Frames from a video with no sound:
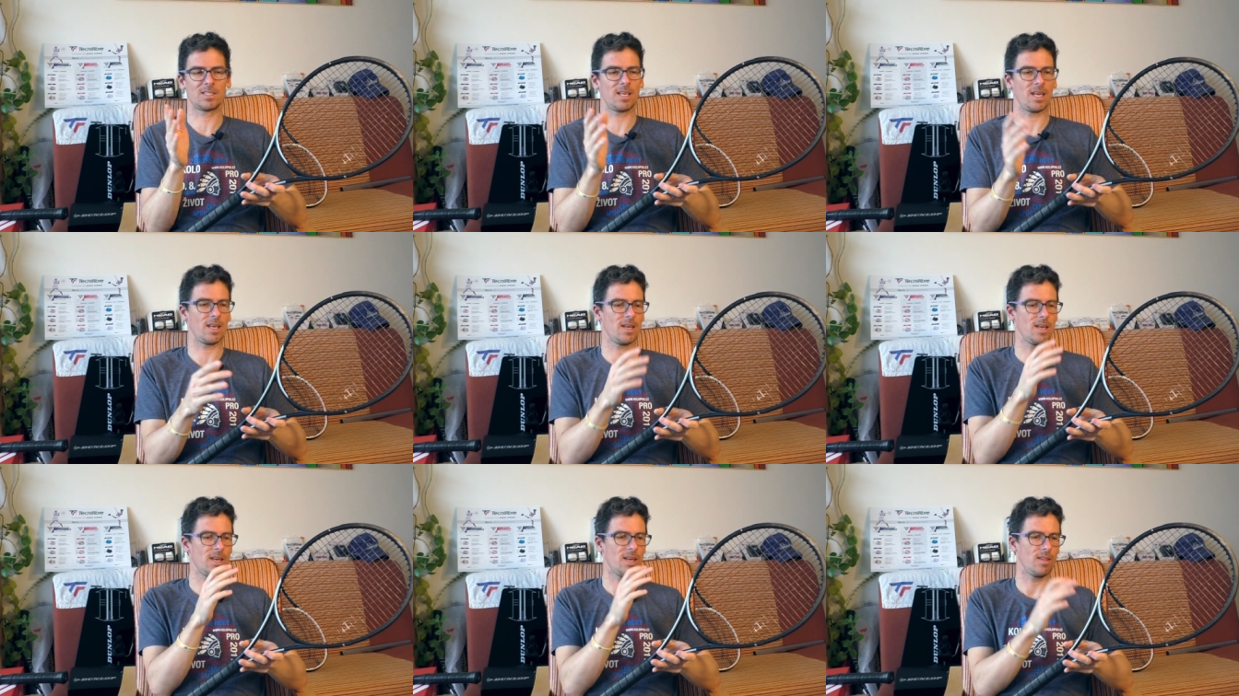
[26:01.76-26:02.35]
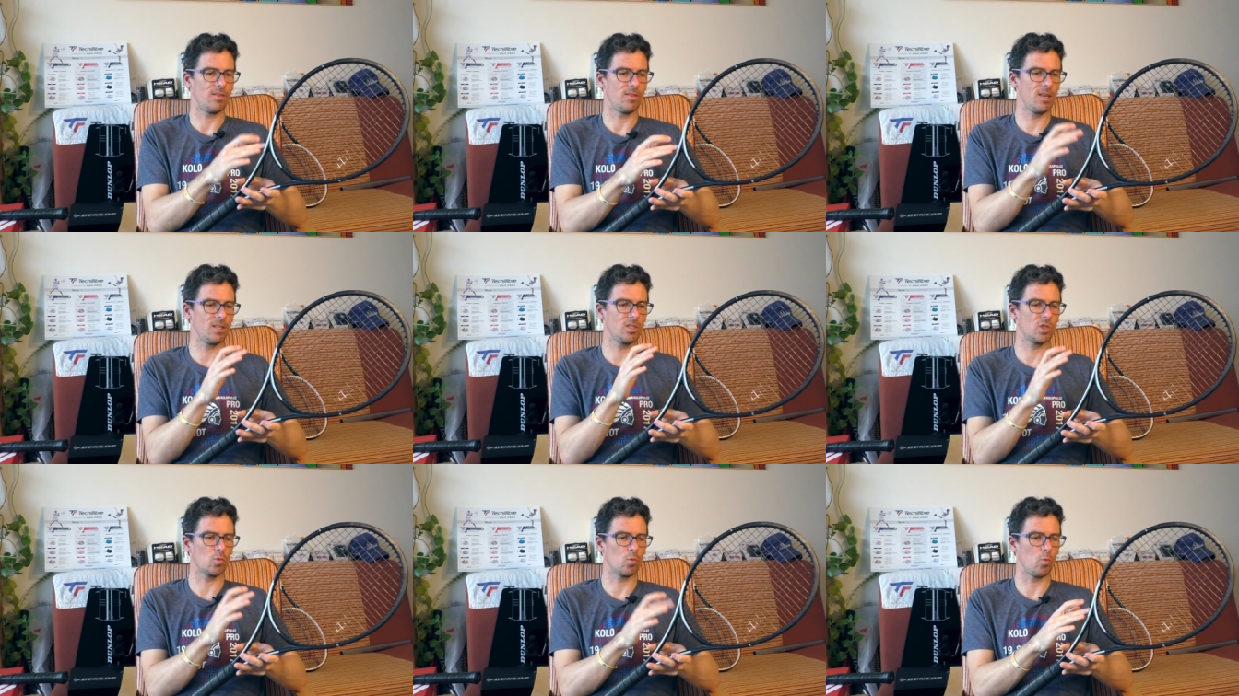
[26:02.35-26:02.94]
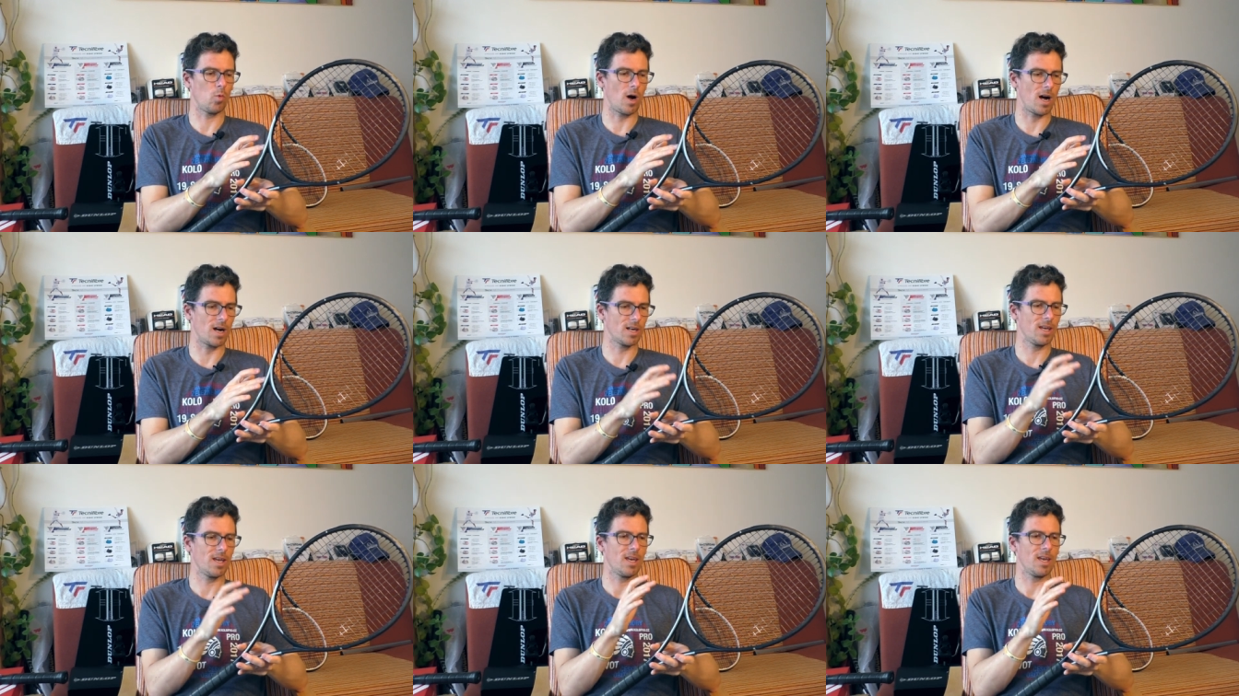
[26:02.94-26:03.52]
say this
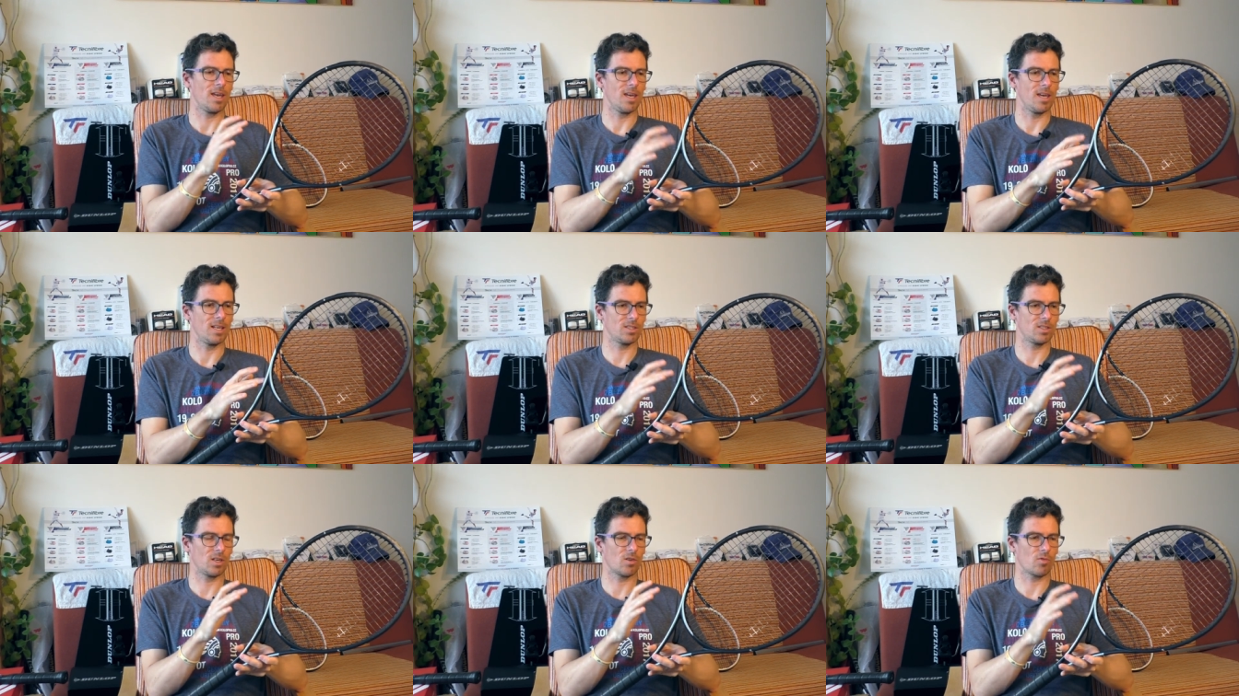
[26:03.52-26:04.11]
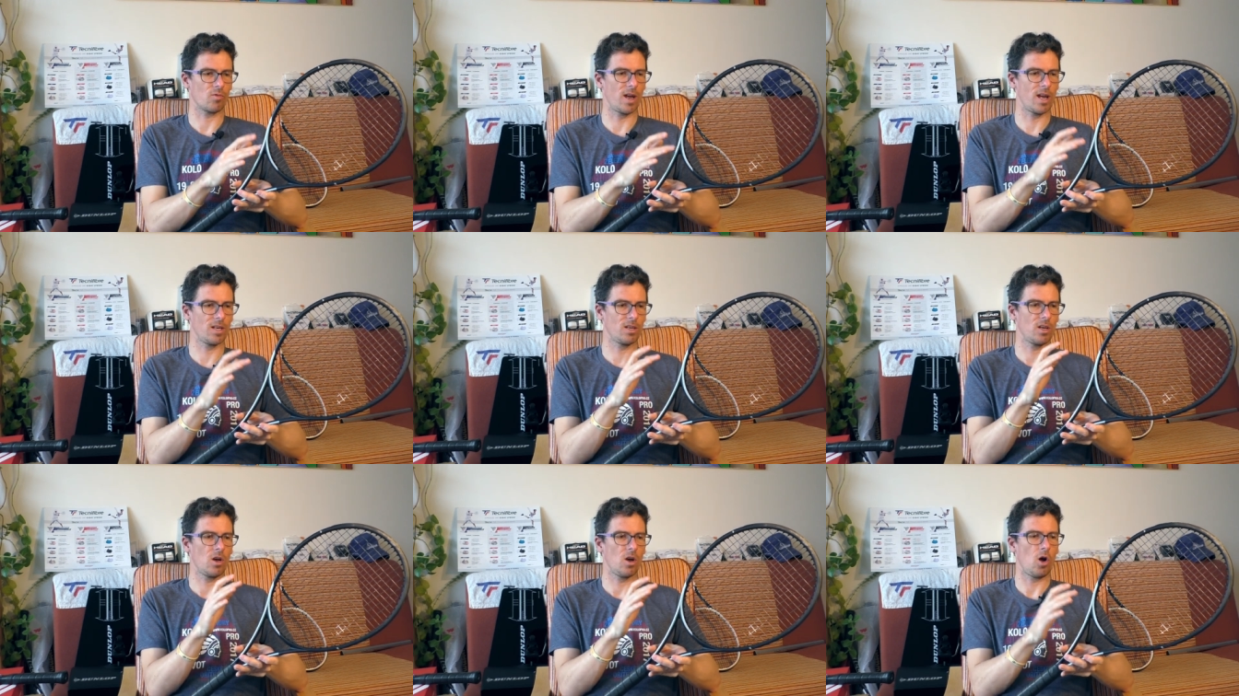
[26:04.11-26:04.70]
one is a great